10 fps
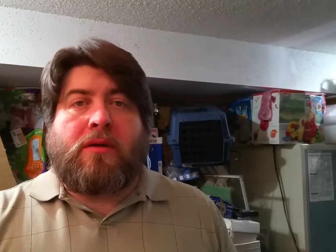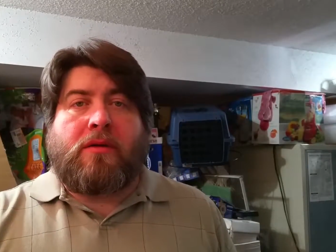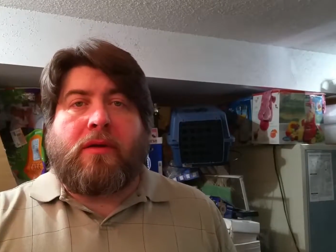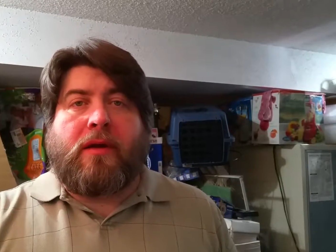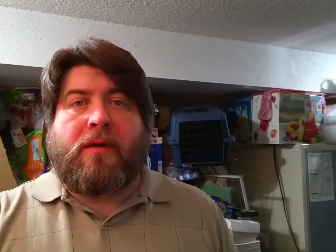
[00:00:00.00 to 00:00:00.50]

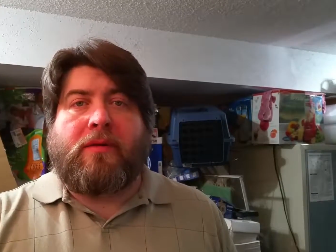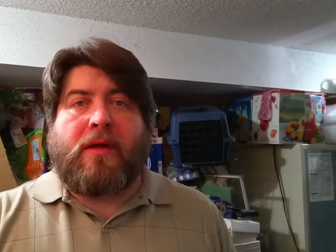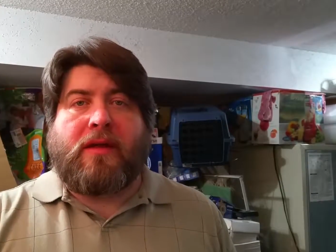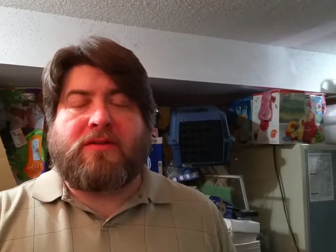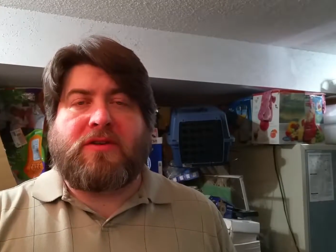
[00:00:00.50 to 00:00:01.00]

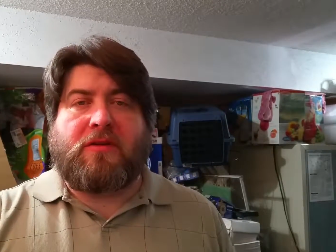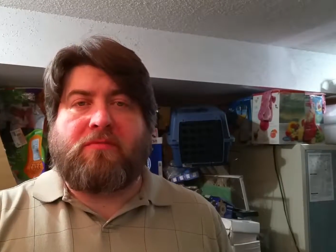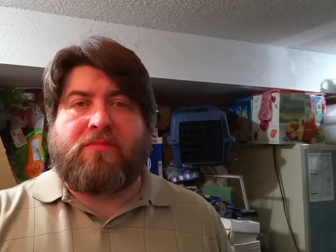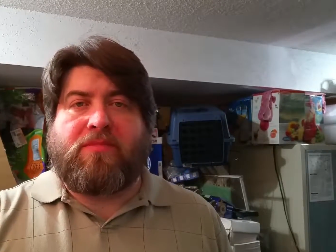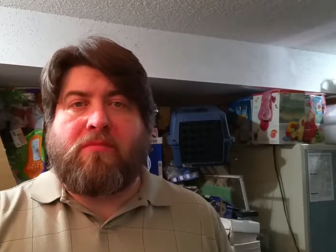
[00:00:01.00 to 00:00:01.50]
as
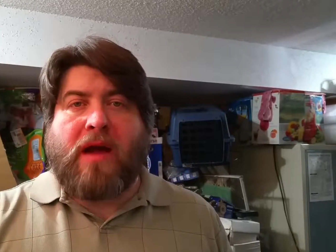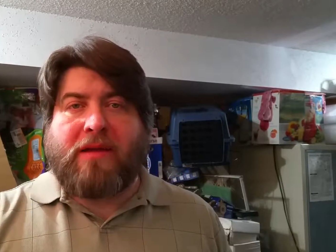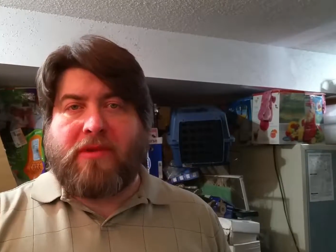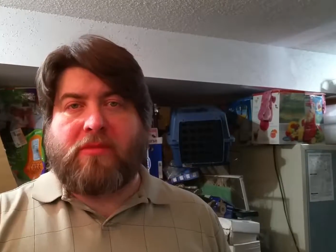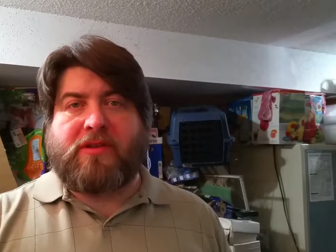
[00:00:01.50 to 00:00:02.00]
you
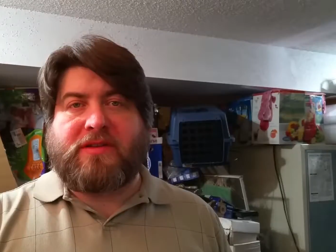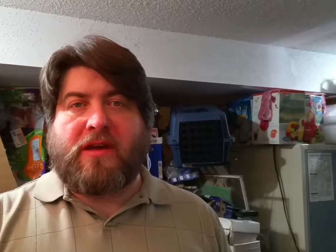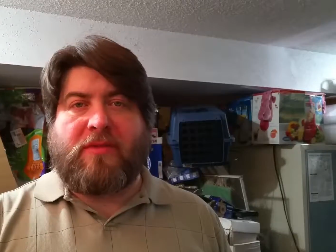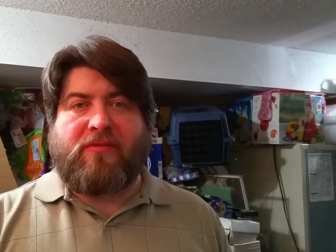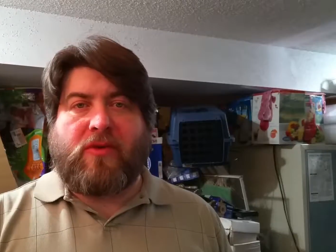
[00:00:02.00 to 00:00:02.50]
might be able to
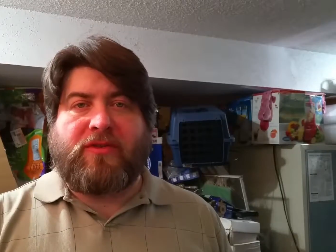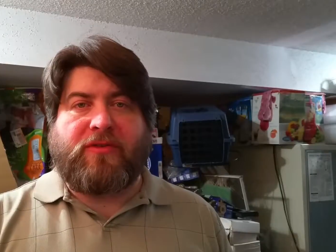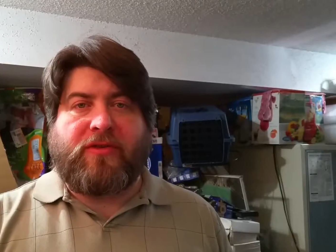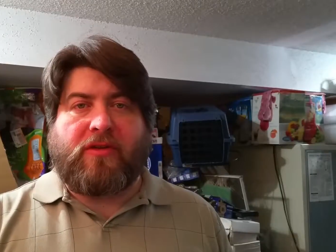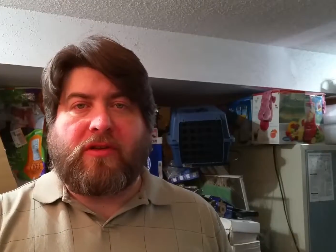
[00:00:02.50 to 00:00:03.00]
tell, my voice
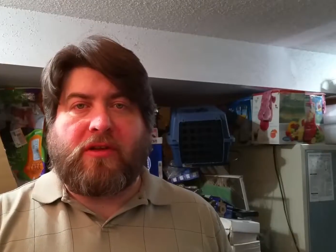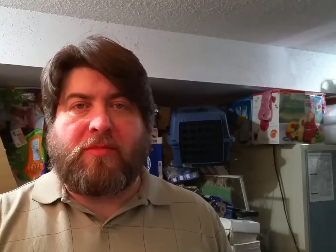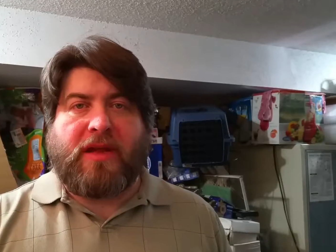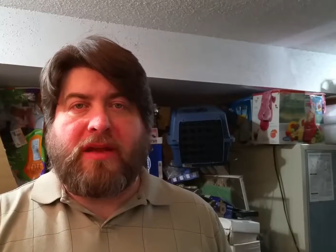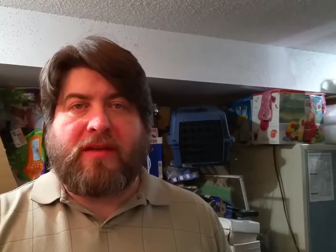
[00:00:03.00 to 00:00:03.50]
is still a little
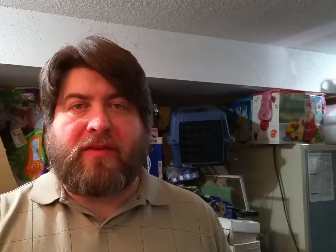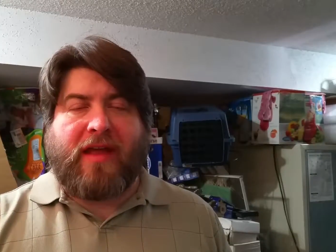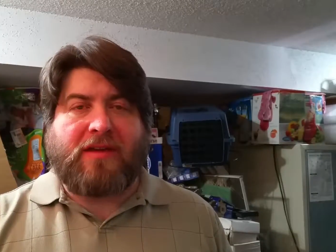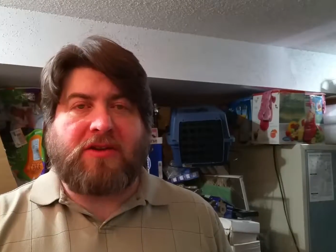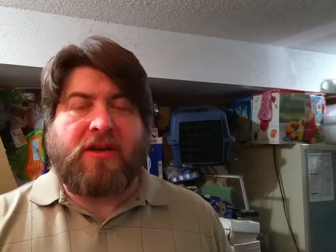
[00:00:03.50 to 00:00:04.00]
bit
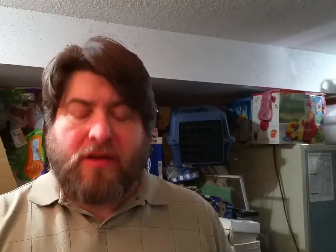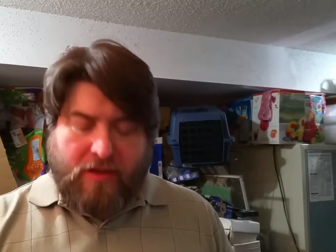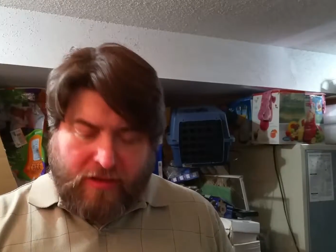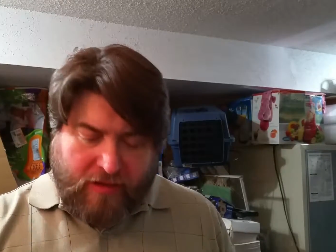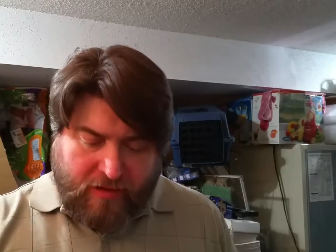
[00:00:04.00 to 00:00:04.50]
sketchy,
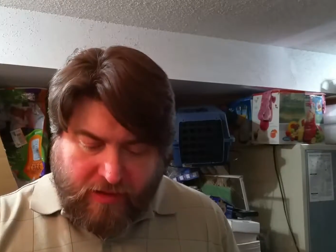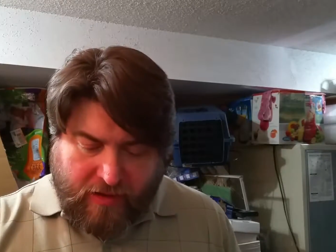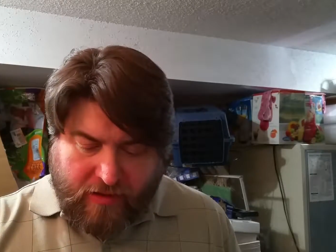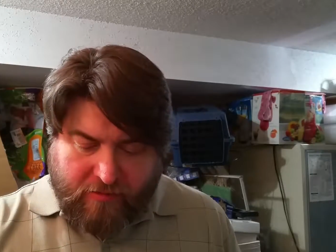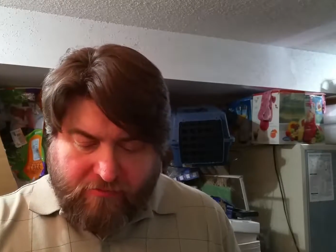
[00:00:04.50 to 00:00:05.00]

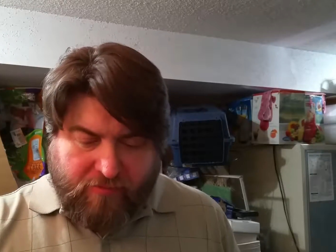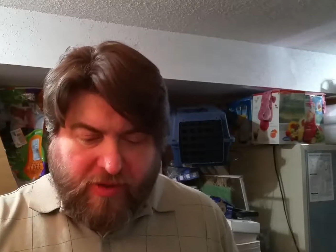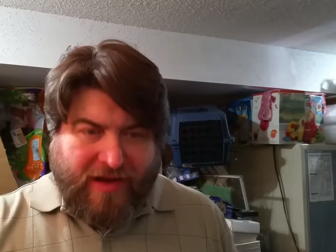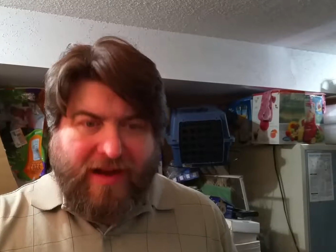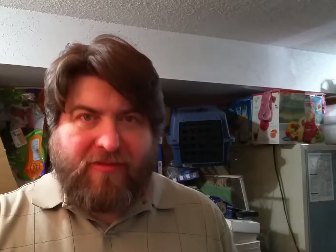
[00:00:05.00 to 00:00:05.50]
uh,
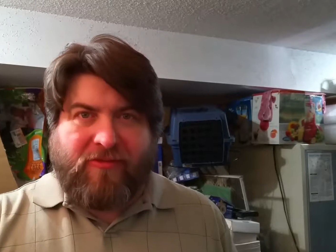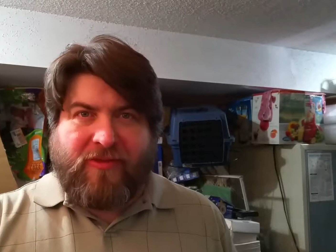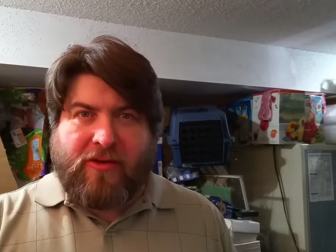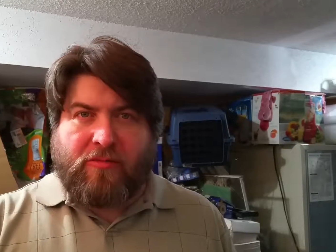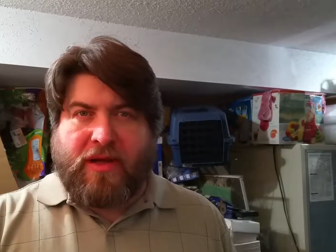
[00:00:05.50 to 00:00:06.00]
but I
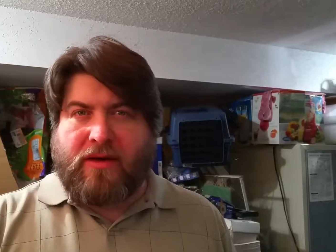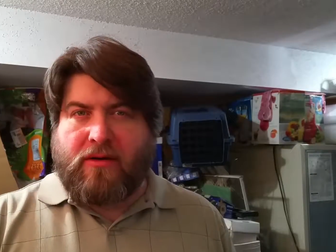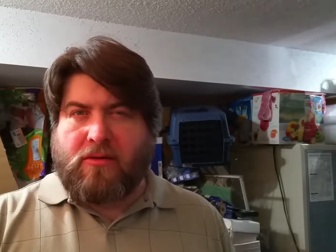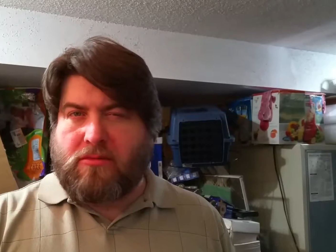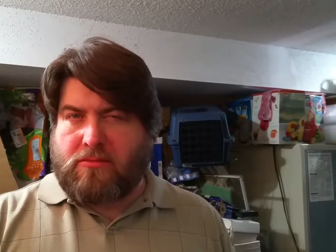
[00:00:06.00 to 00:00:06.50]
feel
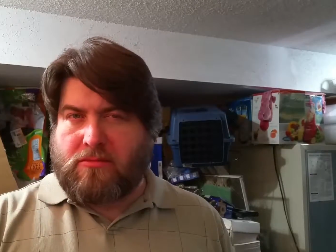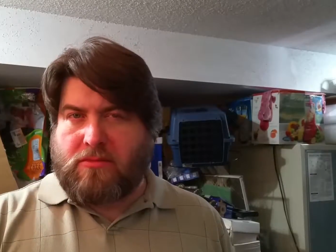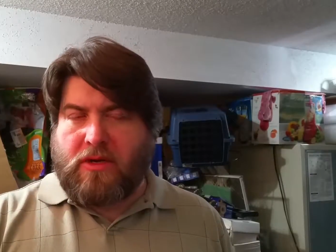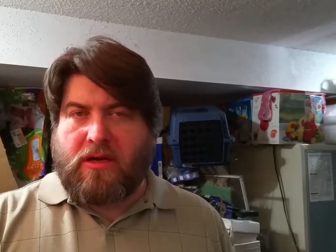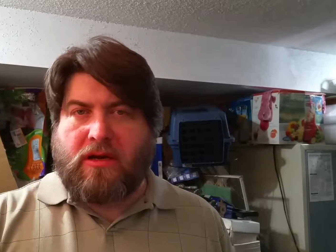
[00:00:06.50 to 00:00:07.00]
better.
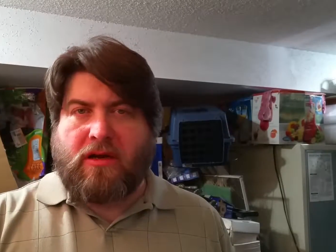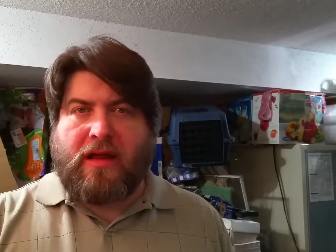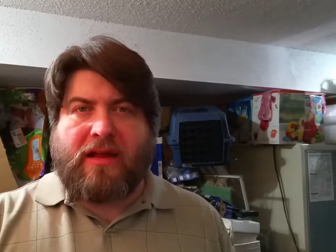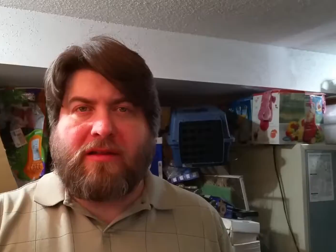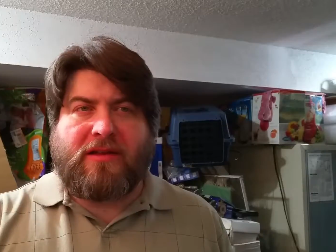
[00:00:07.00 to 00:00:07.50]
Uh,
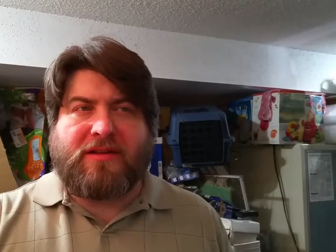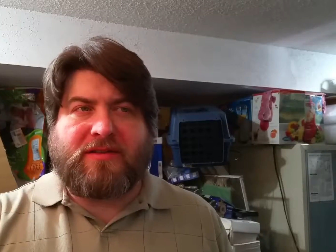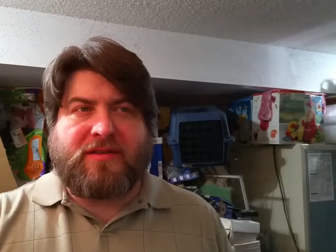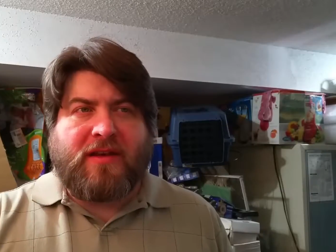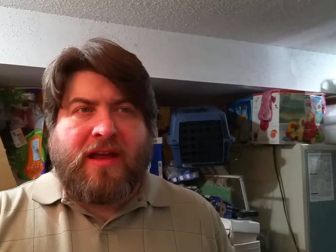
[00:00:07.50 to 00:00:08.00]
at
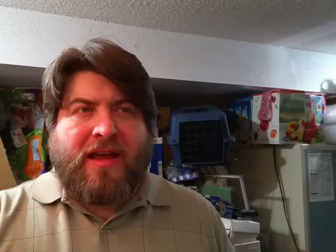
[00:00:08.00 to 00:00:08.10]
least